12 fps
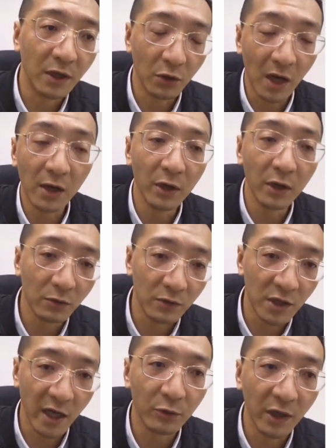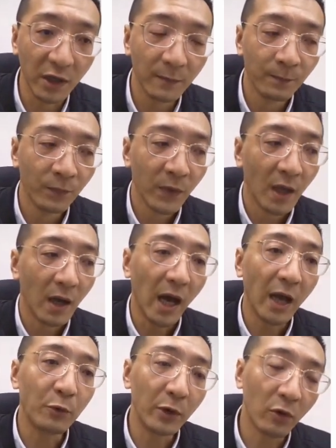are going to generate,
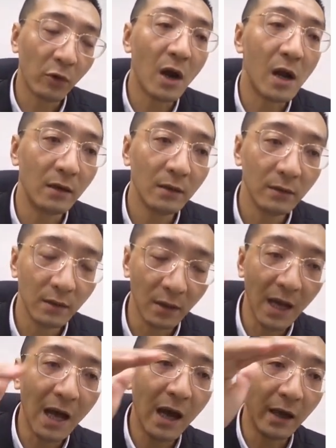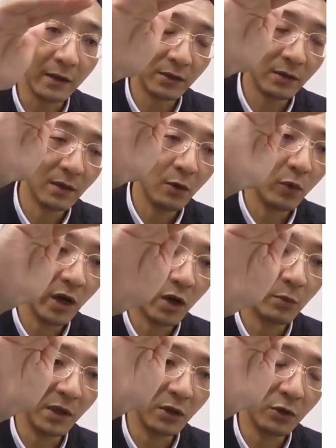I require the height will
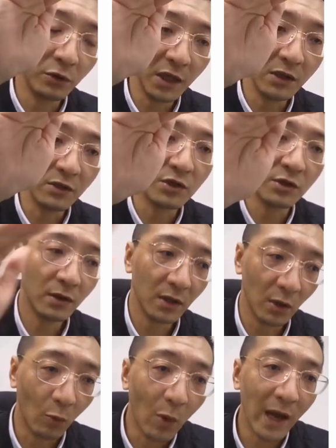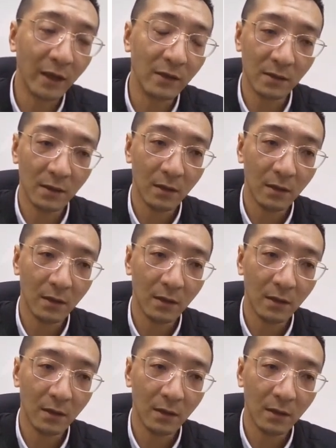be 2 inch, the width